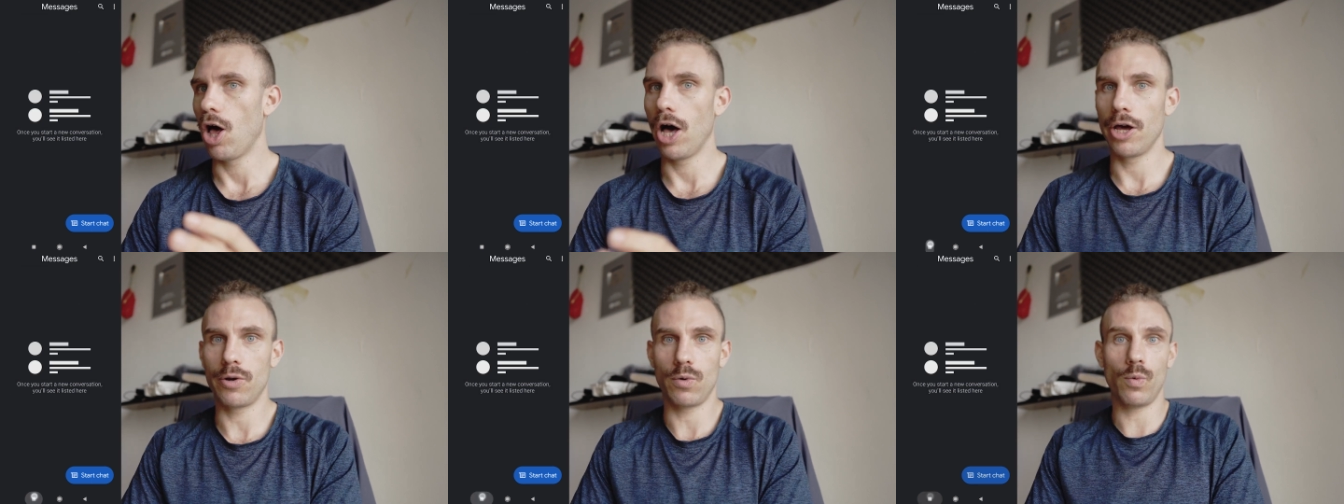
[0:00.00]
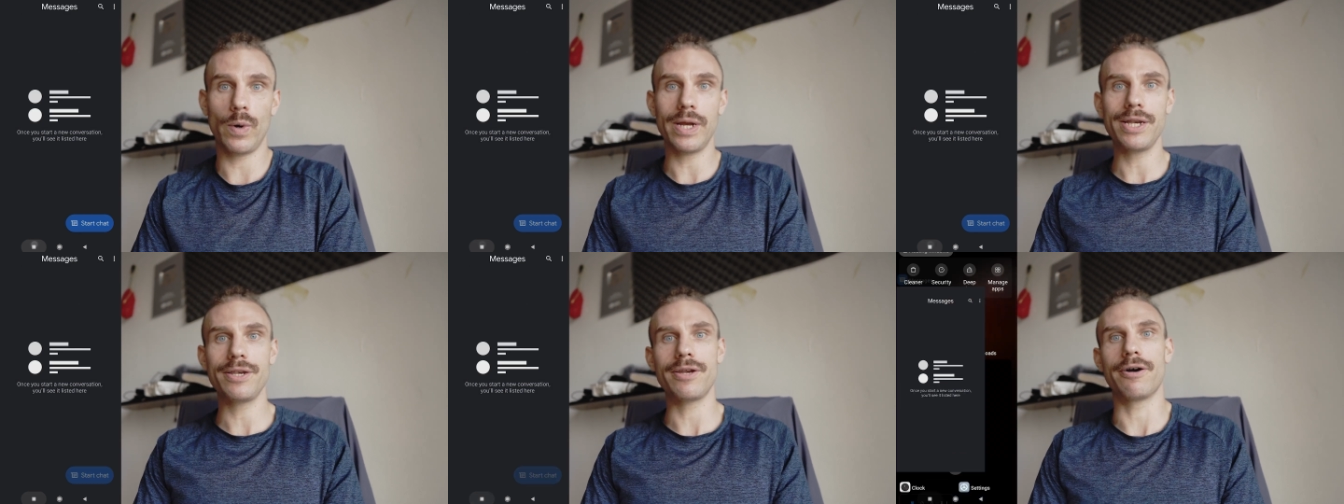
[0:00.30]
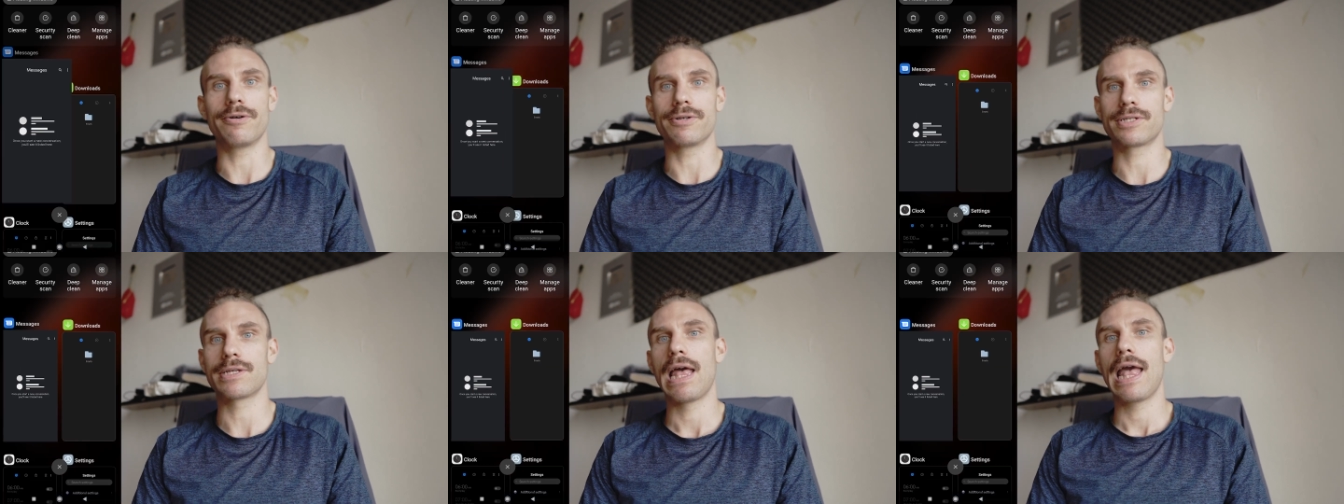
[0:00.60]
on
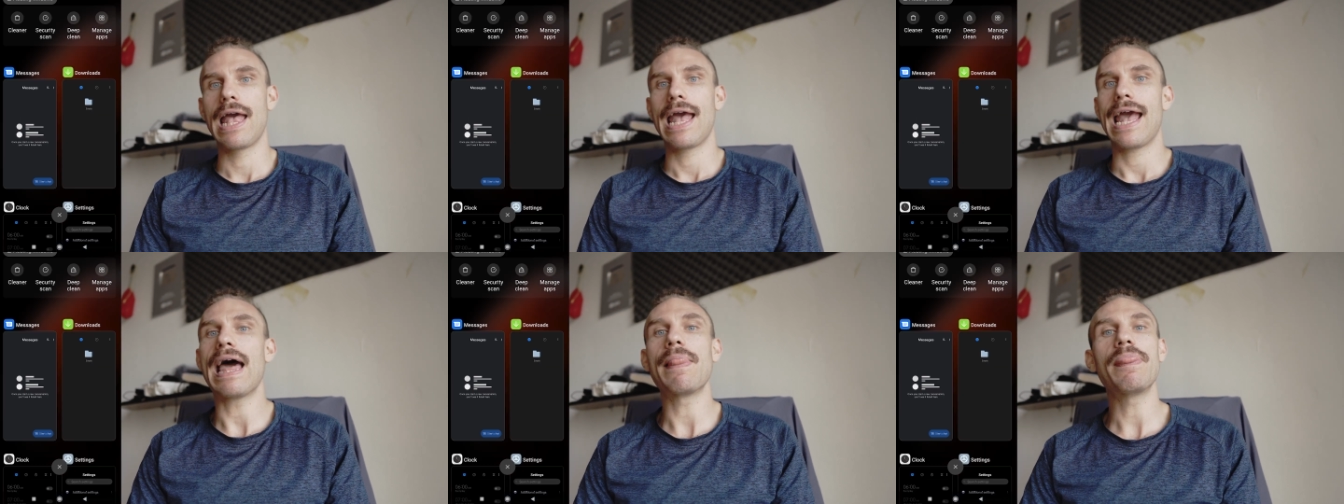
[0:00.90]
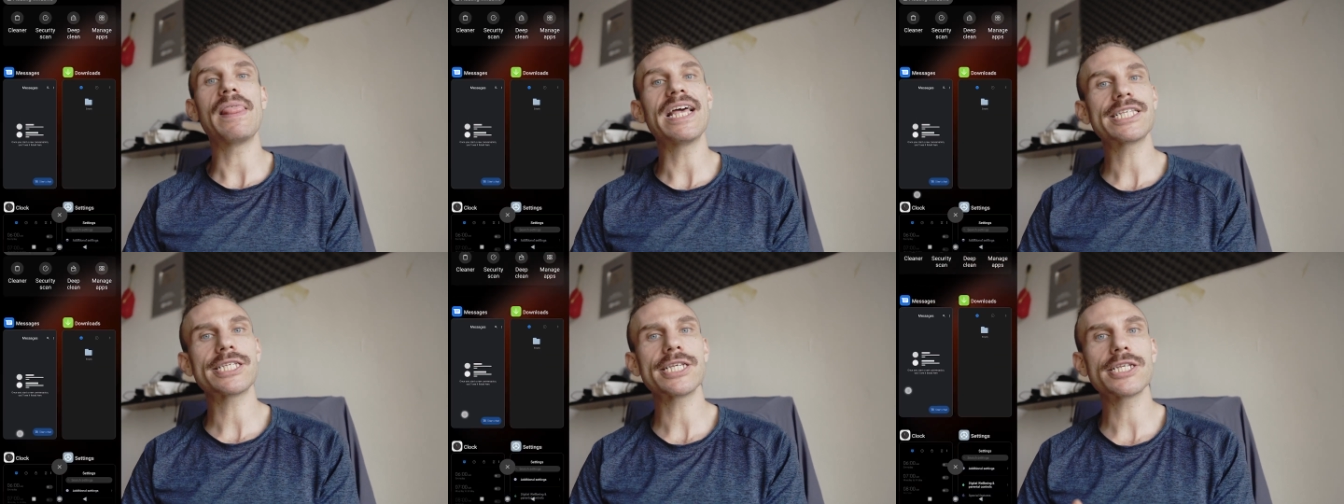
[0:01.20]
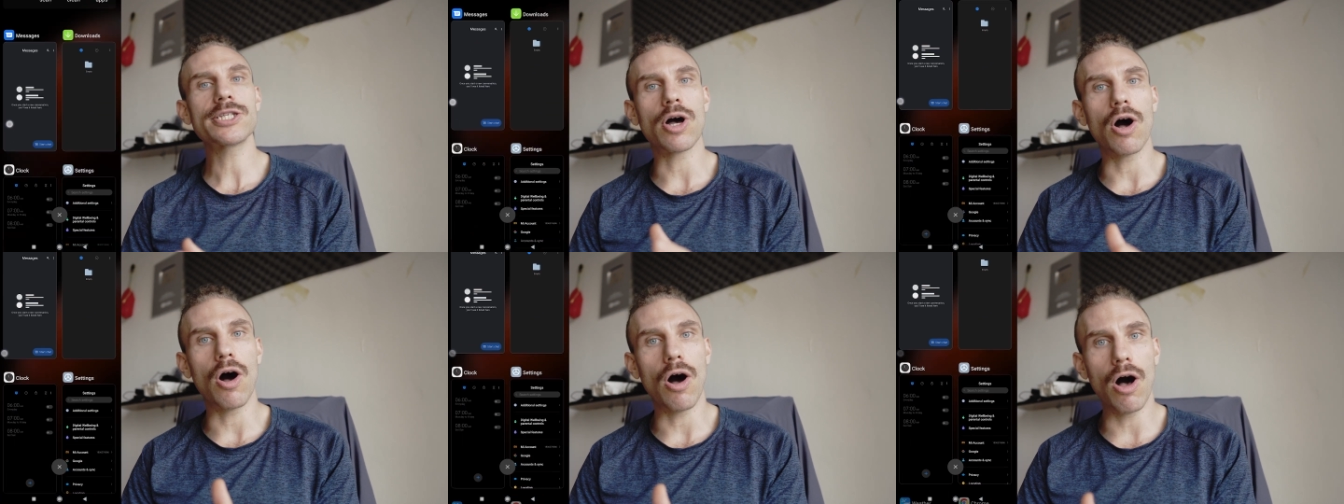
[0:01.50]
Windows. And this
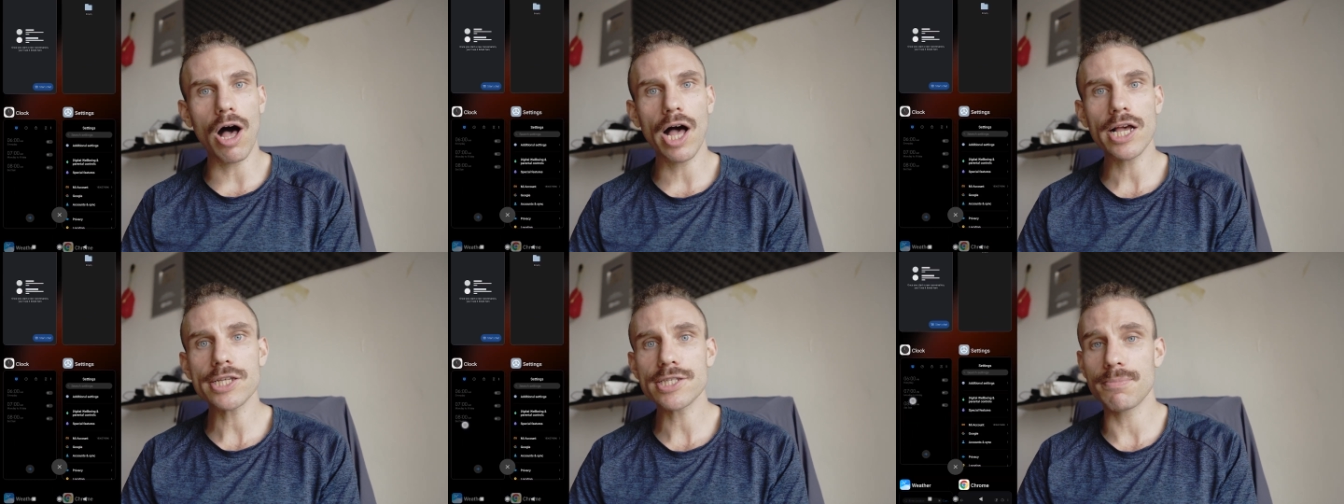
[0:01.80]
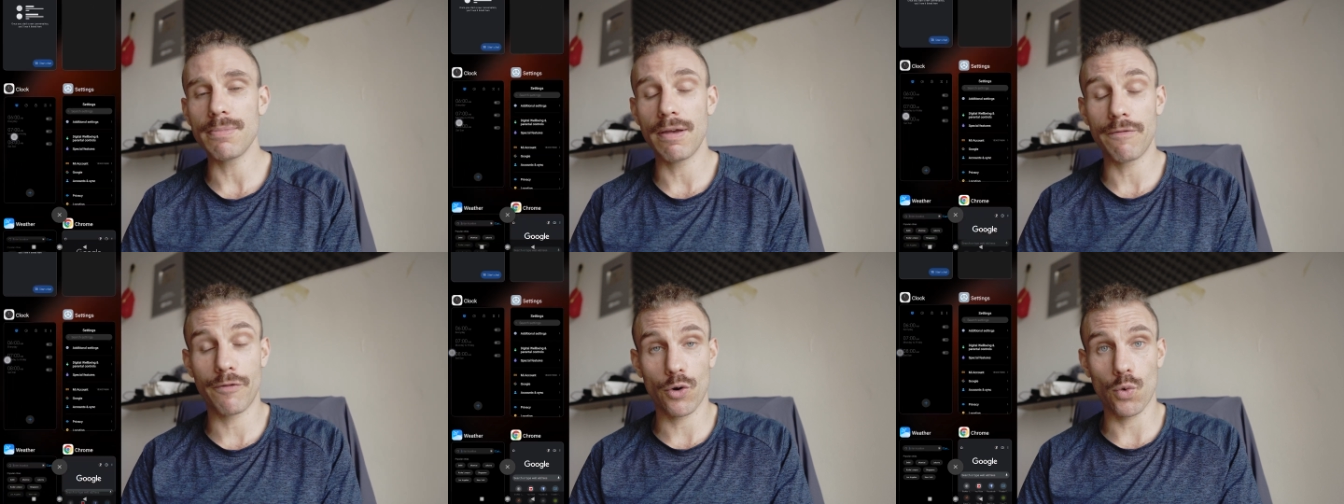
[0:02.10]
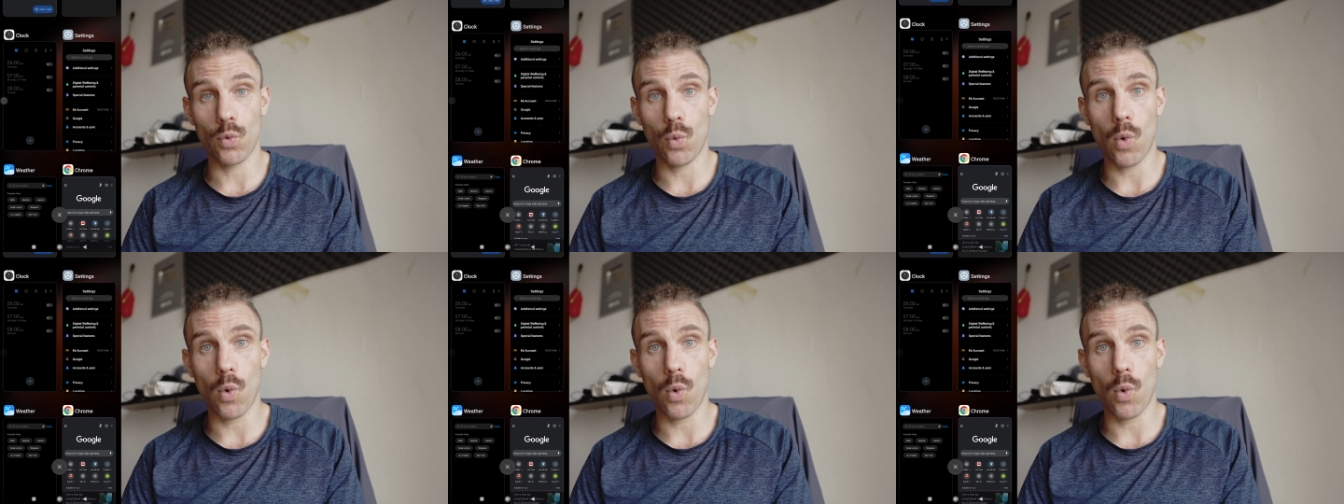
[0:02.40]
is awesome if you're